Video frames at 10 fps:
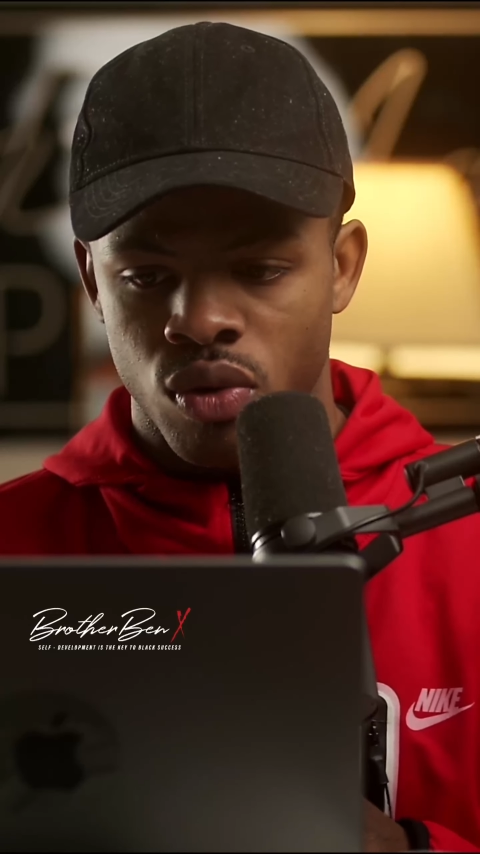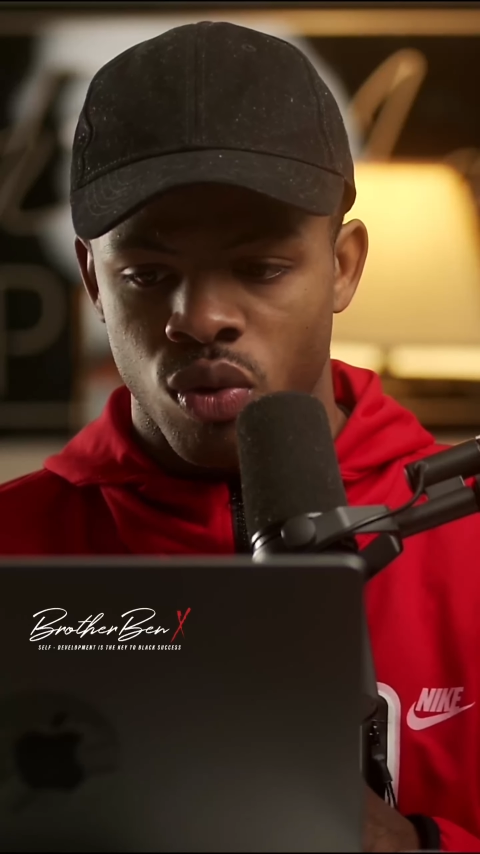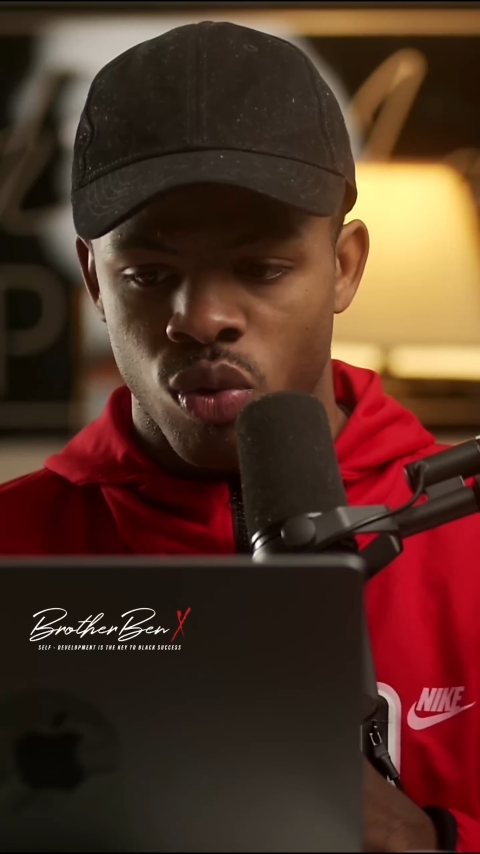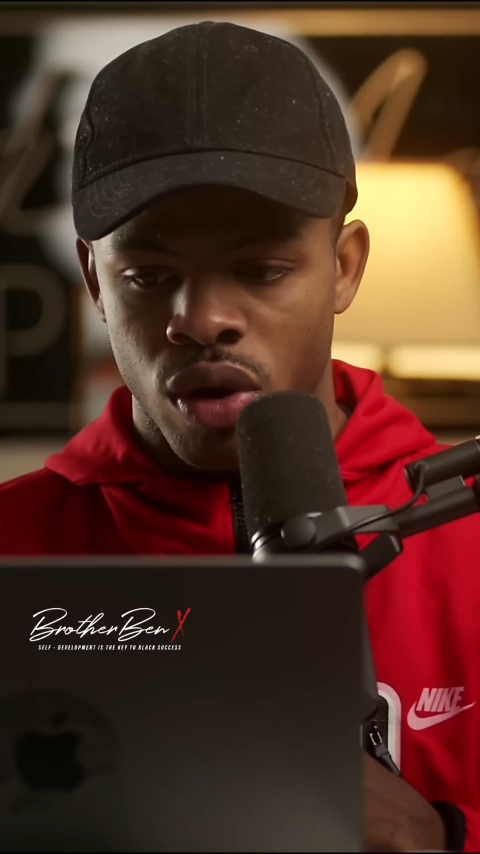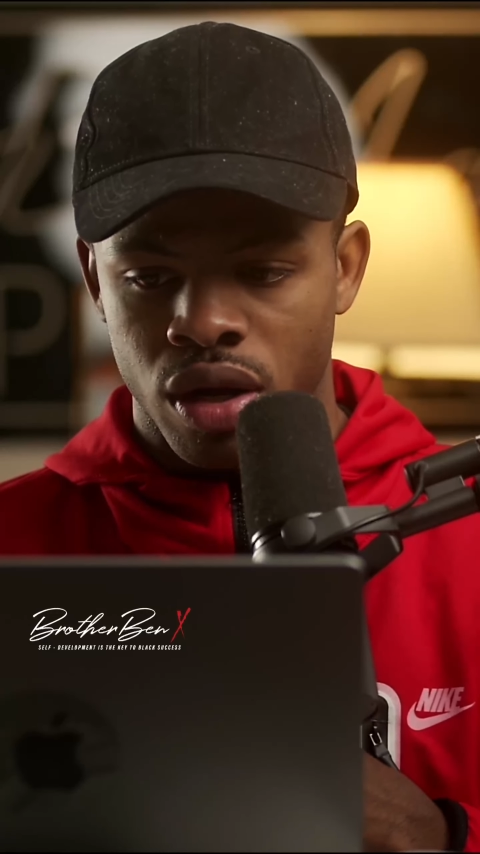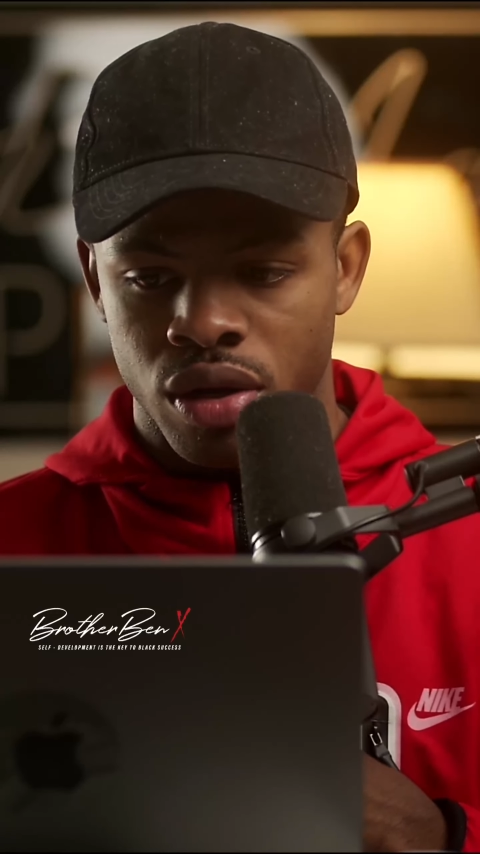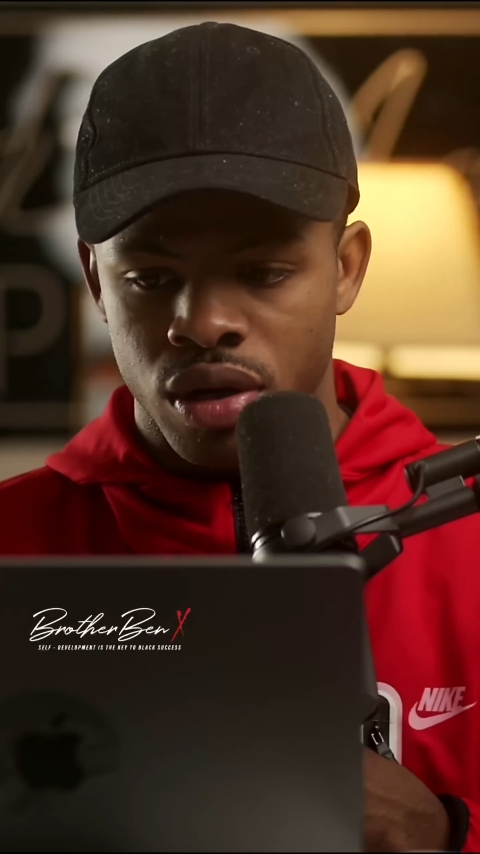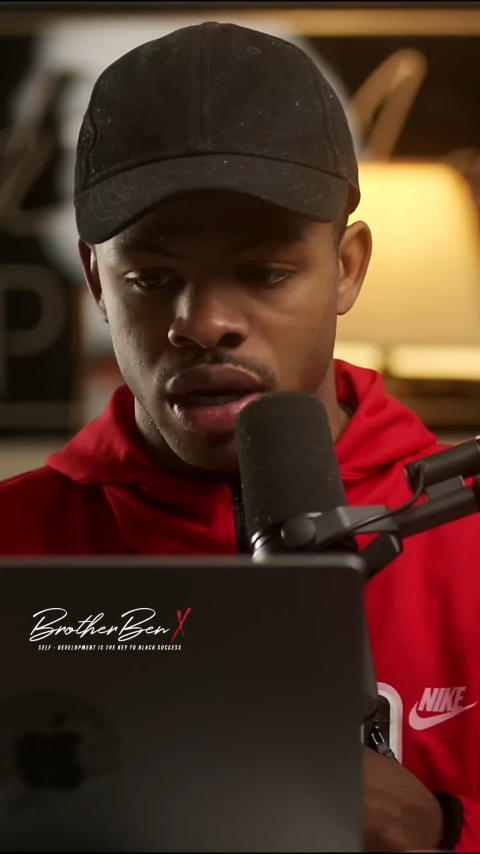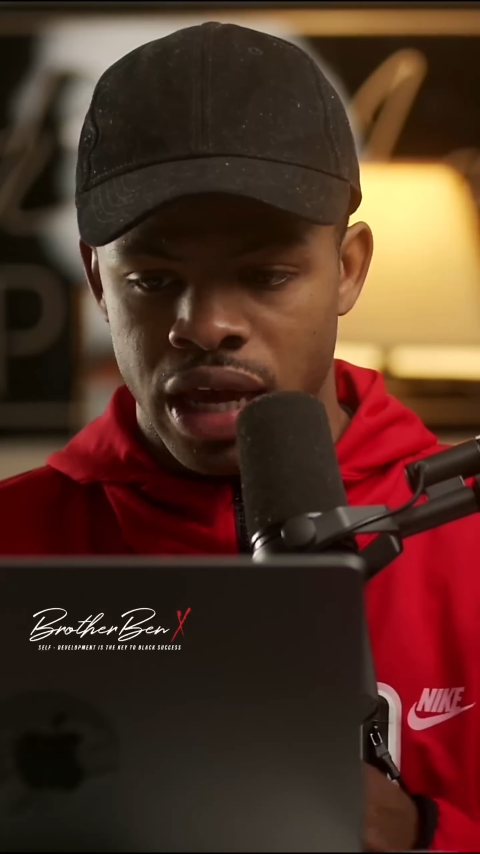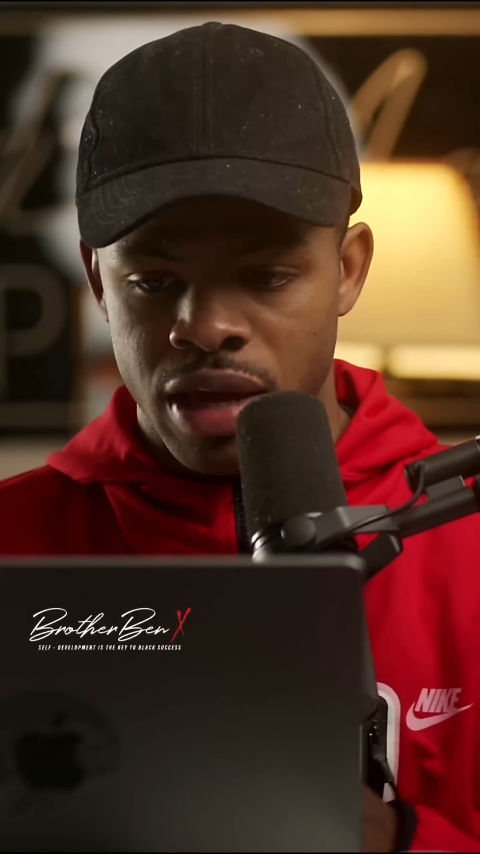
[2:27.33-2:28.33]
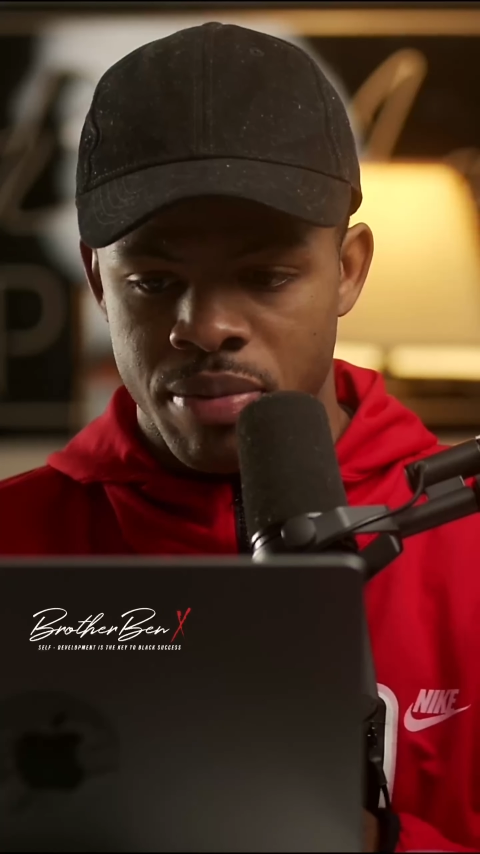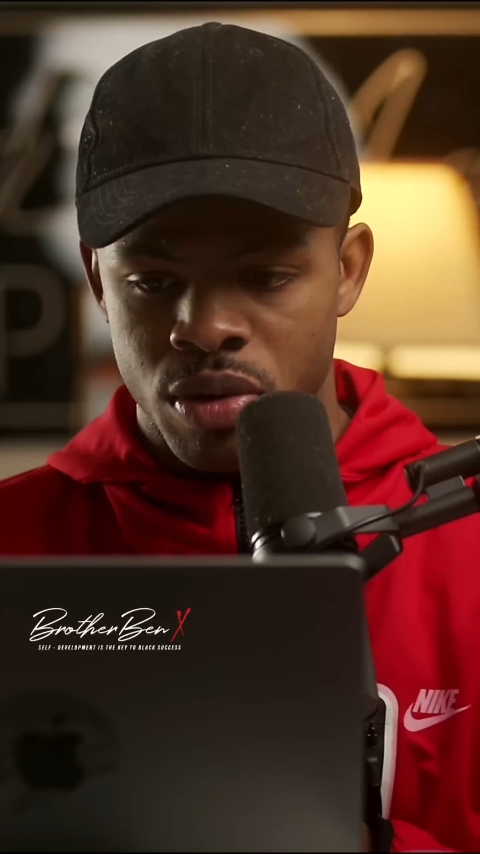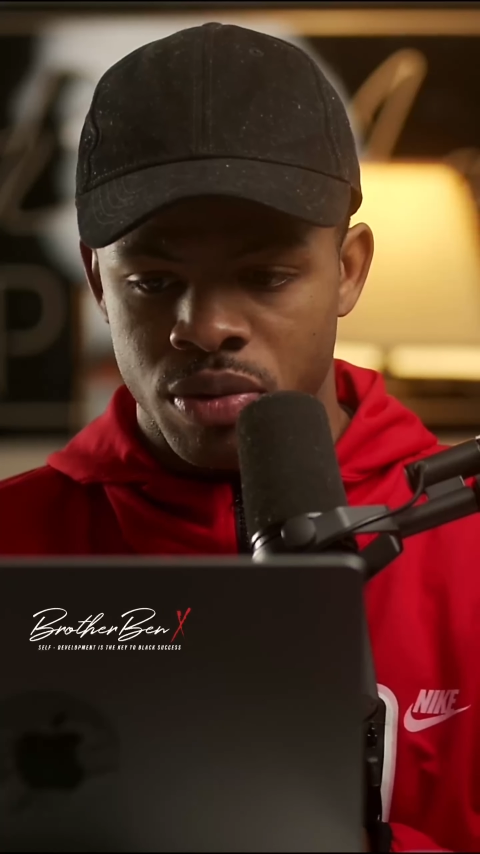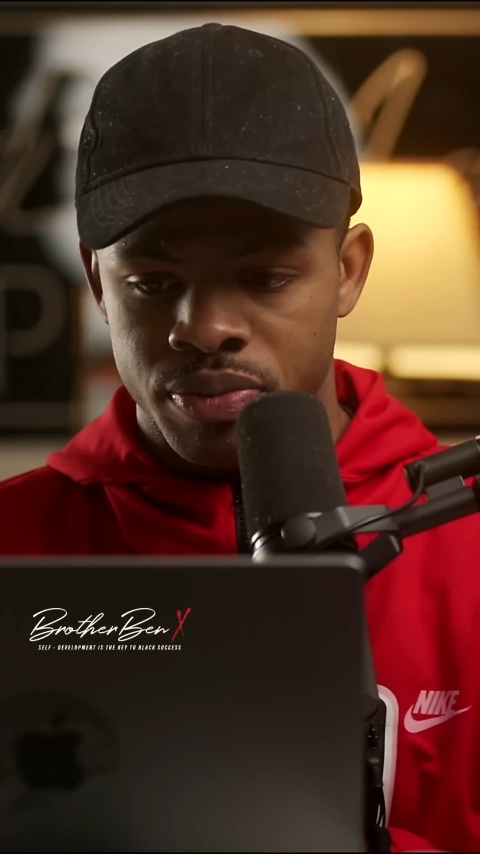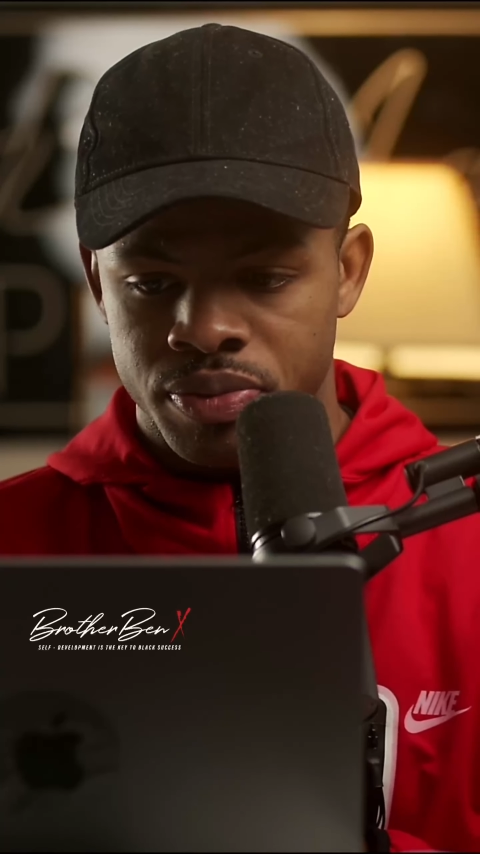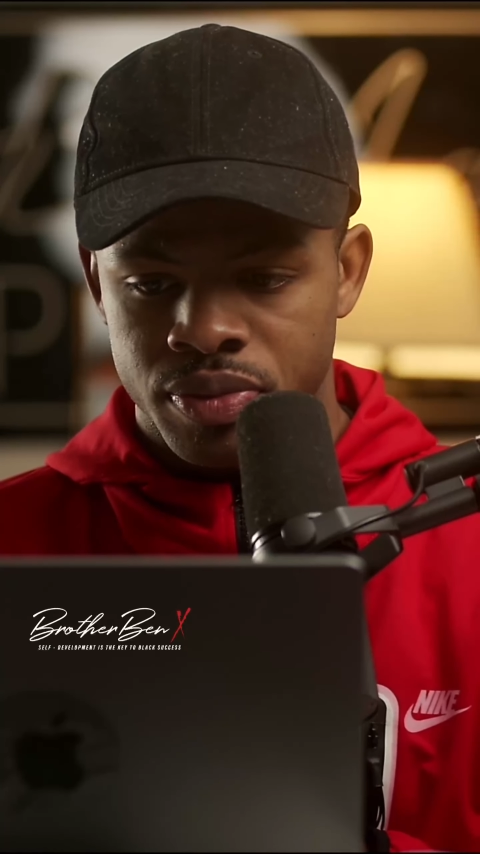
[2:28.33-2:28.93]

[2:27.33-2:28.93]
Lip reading: record label